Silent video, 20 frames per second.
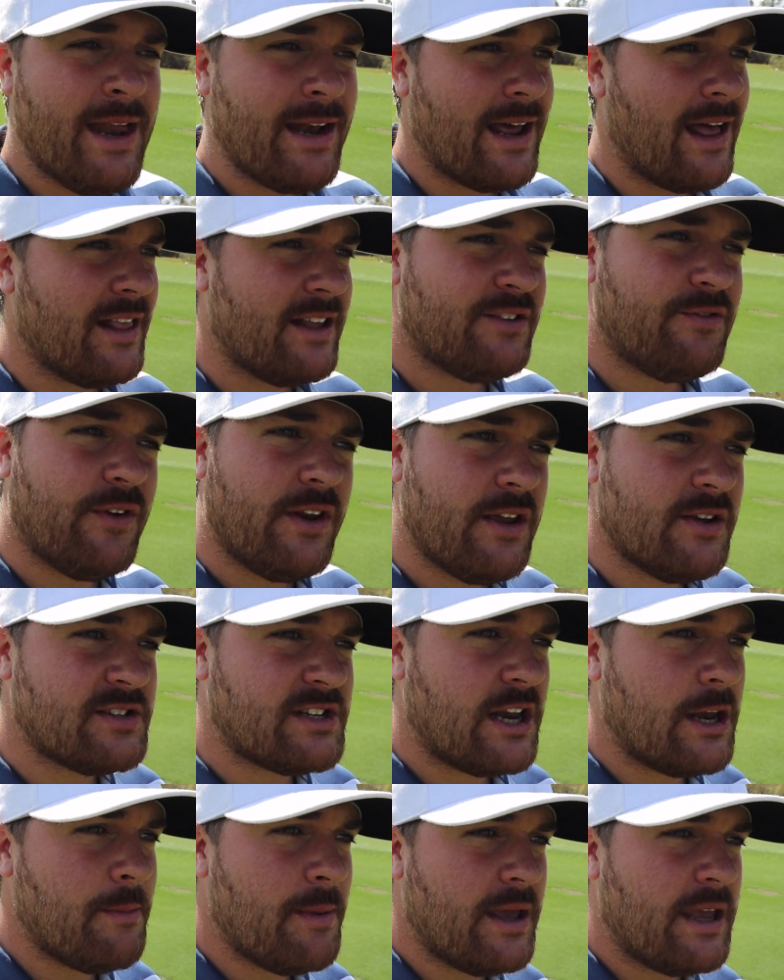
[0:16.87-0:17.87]
Now this video is
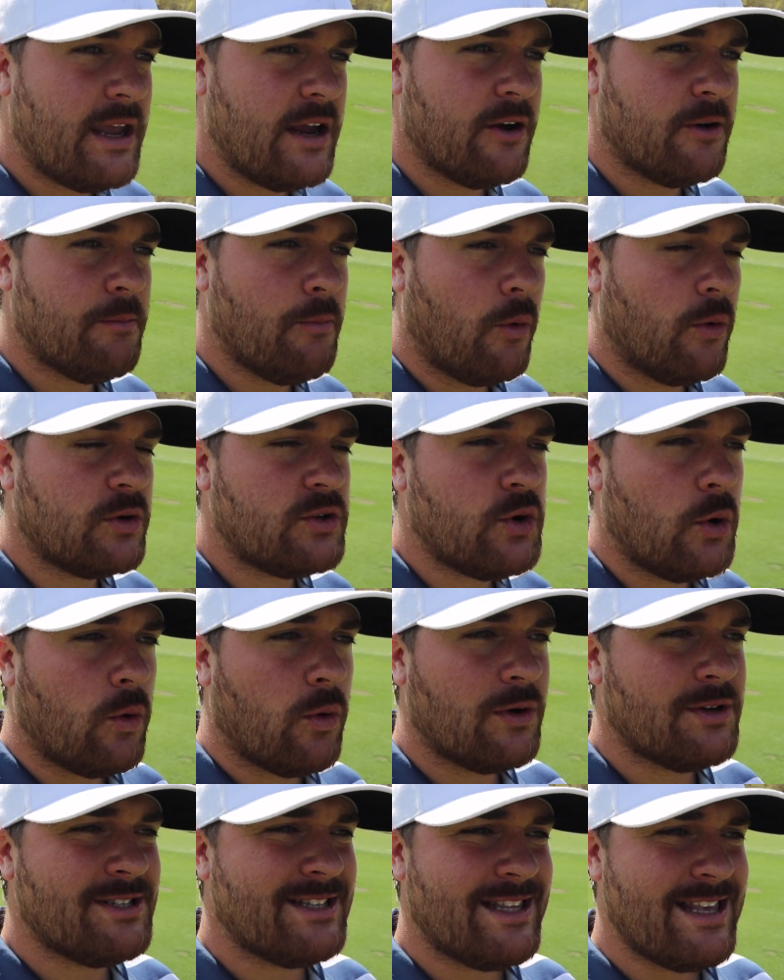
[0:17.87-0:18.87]
gonna be geared more
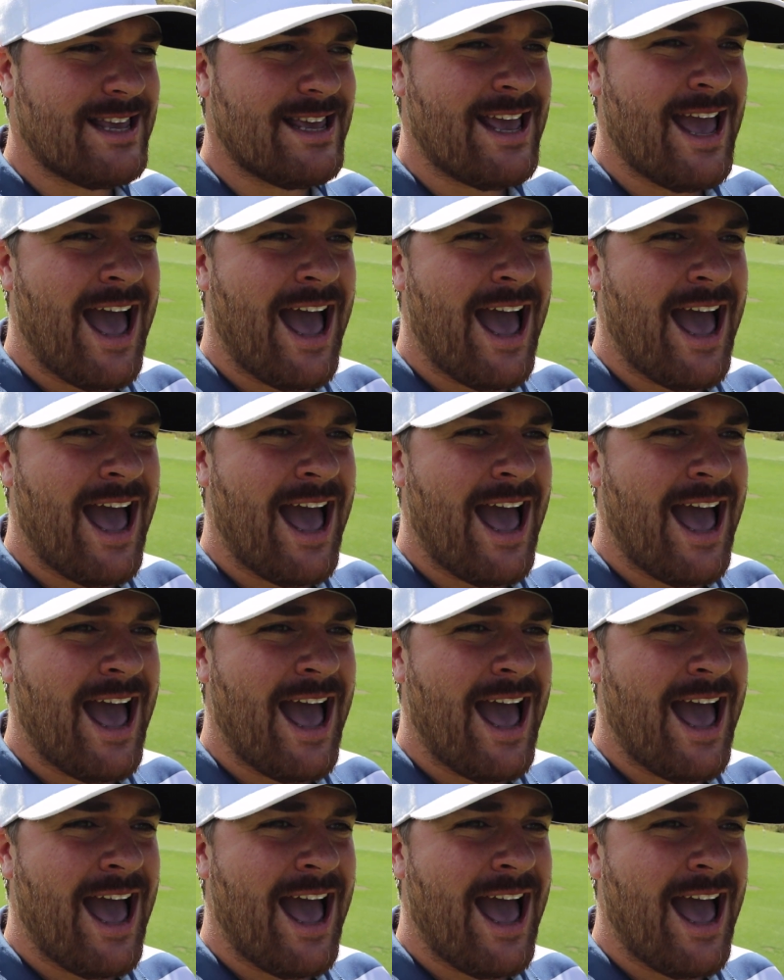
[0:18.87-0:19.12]
towards the